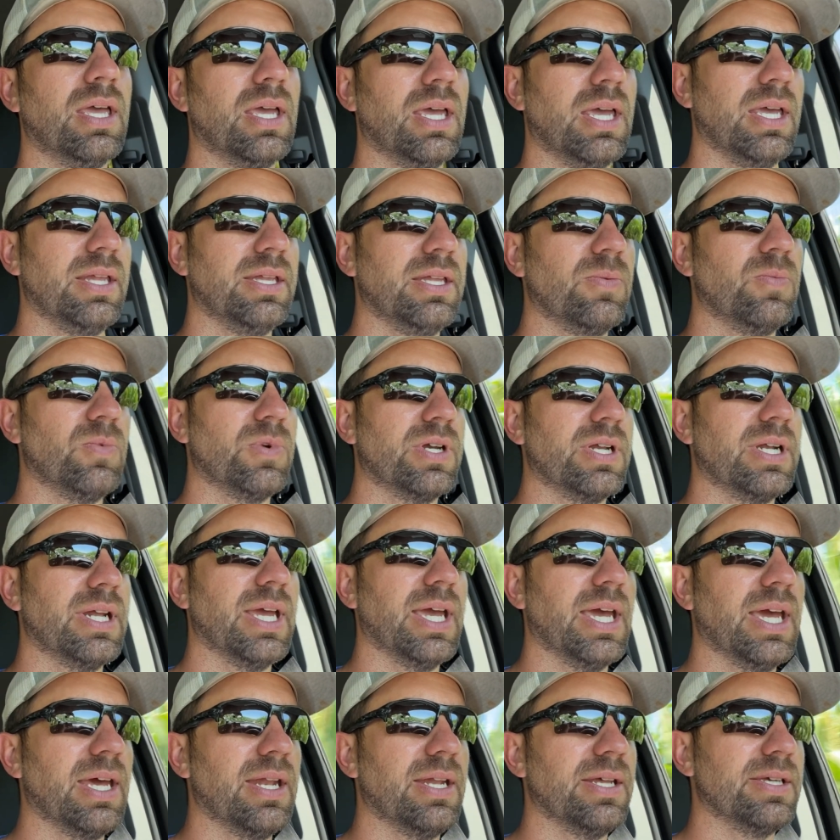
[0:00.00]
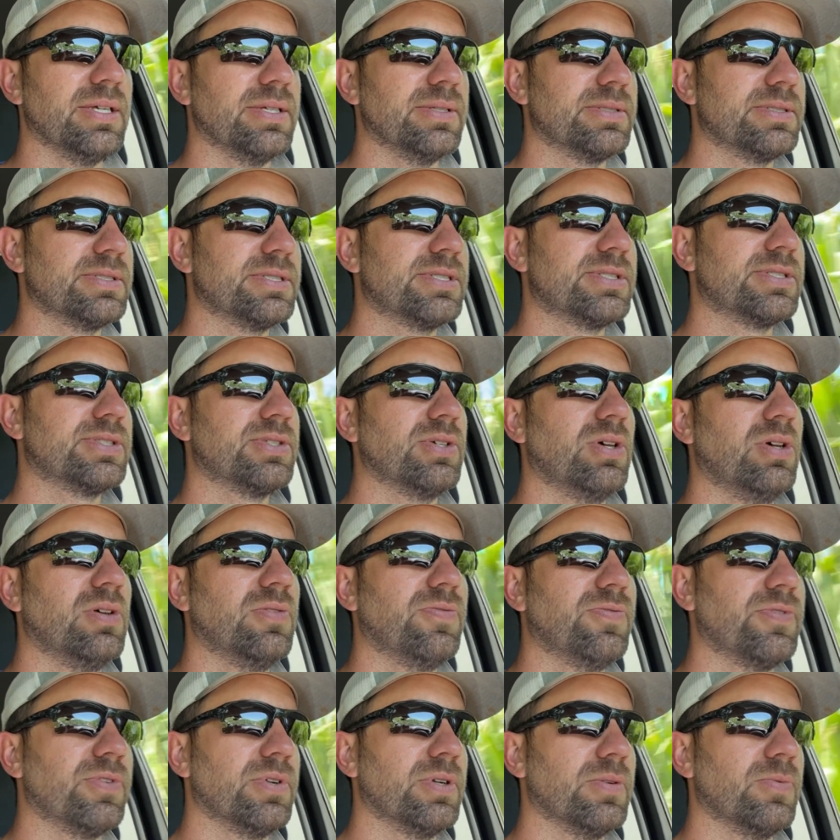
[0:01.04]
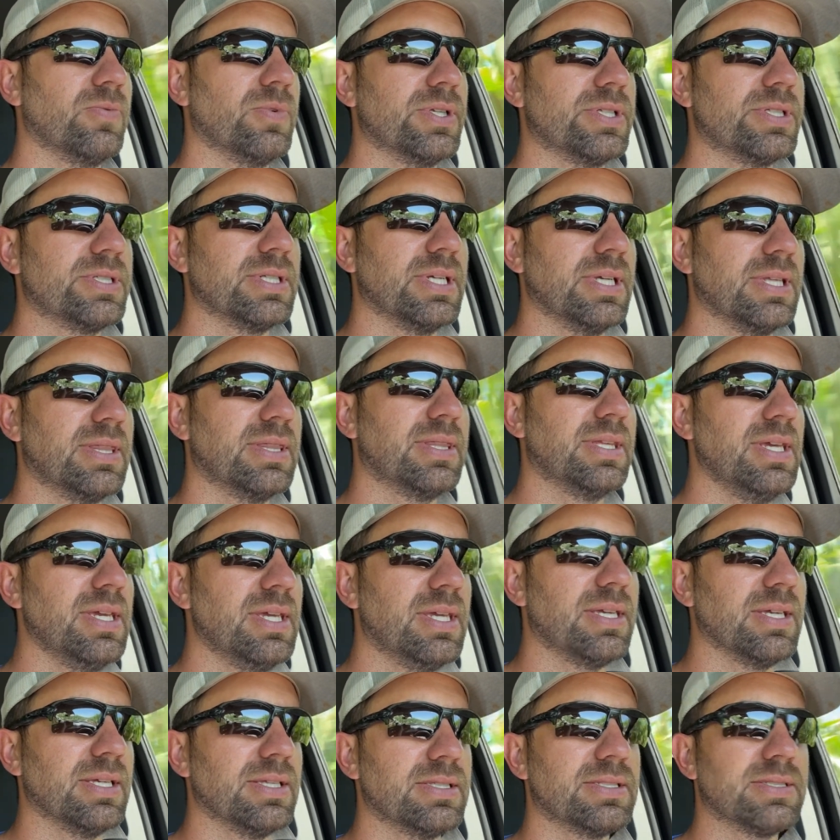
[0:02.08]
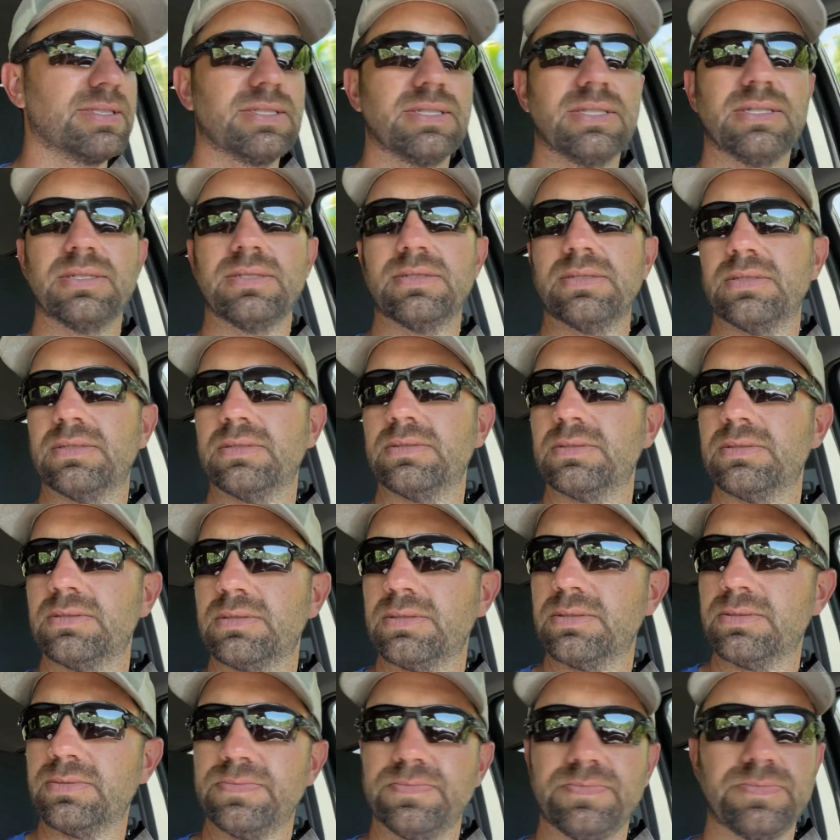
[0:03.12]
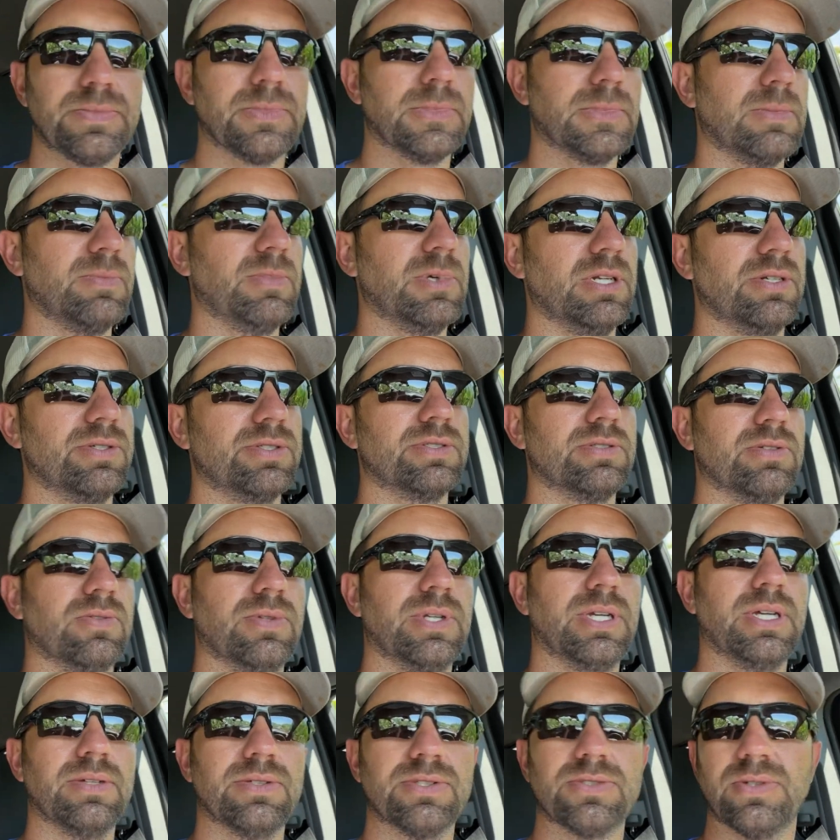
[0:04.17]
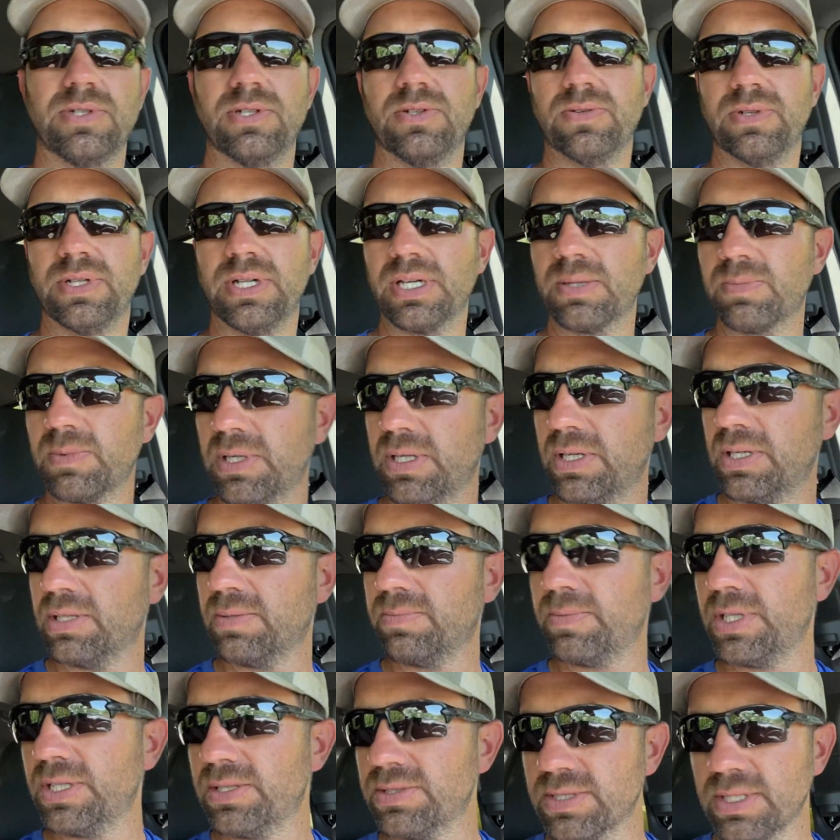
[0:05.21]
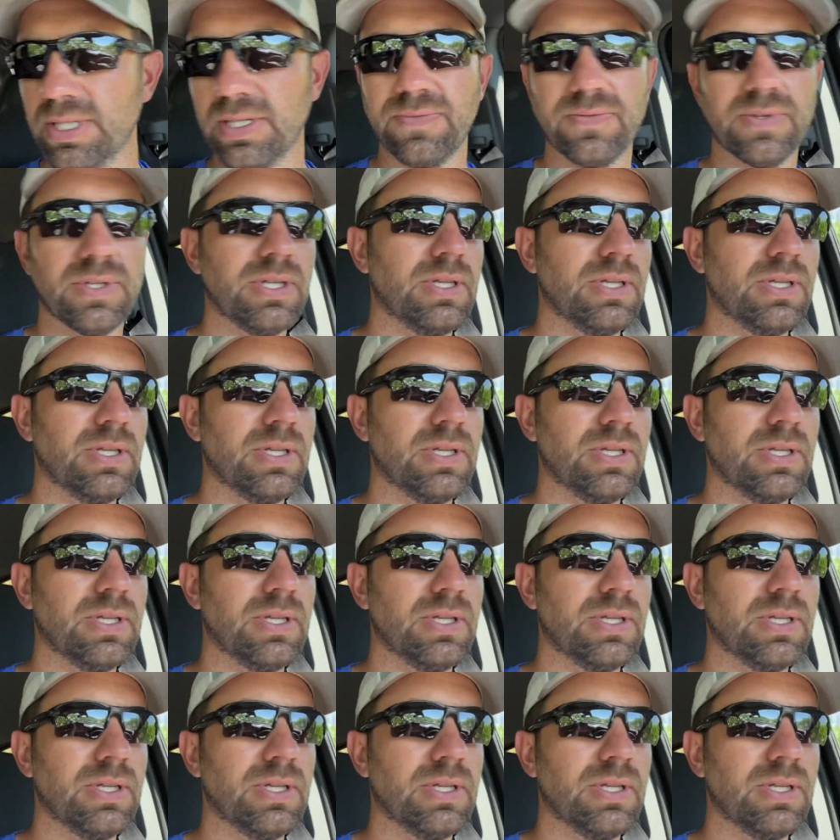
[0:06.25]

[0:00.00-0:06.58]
And then we're gonna add a sulfur, which I think it's, better slow down so I don't knock my ears off.